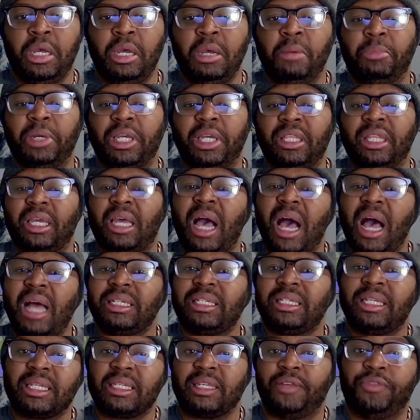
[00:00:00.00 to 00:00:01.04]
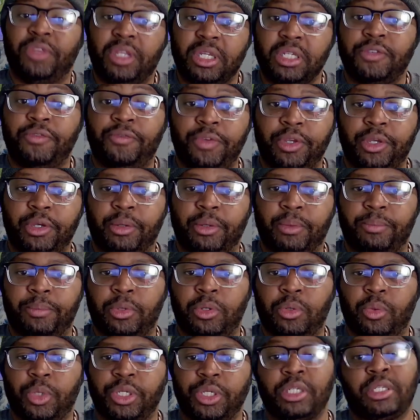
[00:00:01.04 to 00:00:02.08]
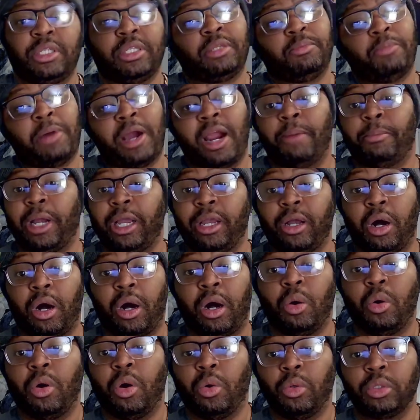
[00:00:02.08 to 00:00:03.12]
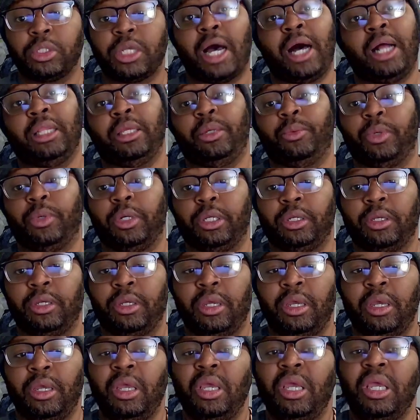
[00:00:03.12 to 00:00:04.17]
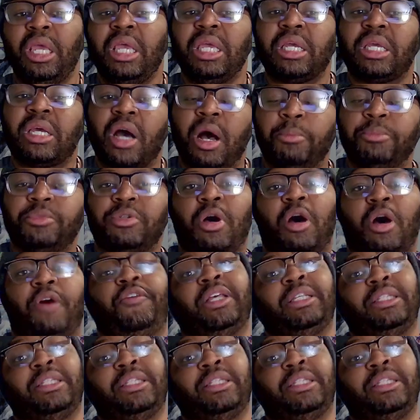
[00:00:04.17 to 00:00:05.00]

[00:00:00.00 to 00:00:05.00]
But in the context of this film, which is inspired by all old Hollywood, it comes off as